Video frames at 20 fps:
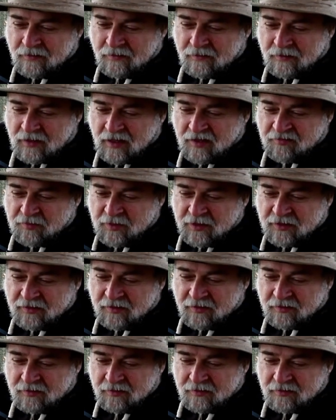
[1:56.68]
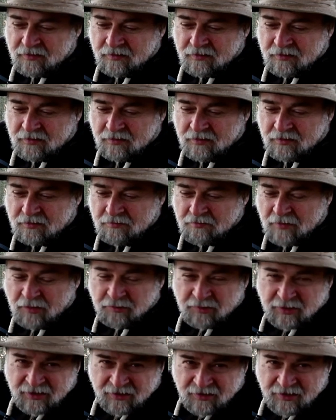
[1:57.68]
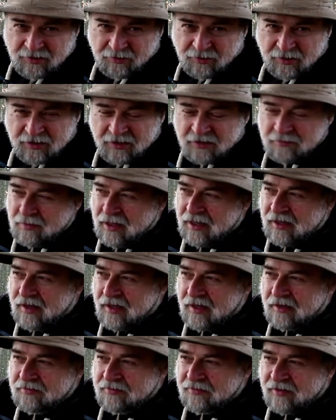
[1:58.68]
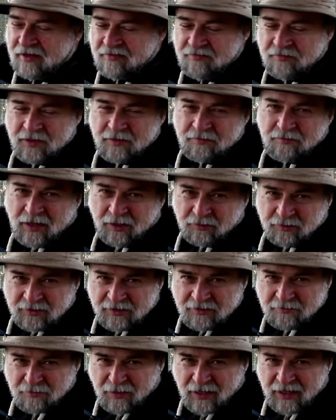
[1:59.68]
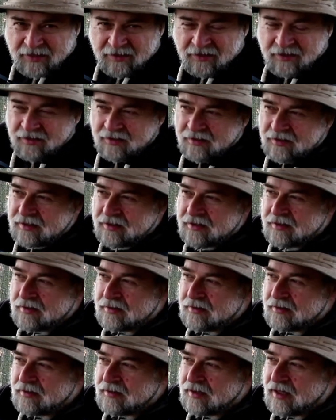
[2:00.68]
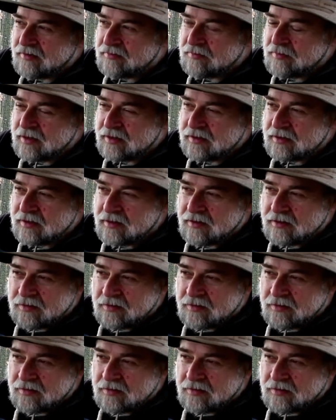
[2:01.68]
I've been mountaineering in my life. I've been mountain biking. I've been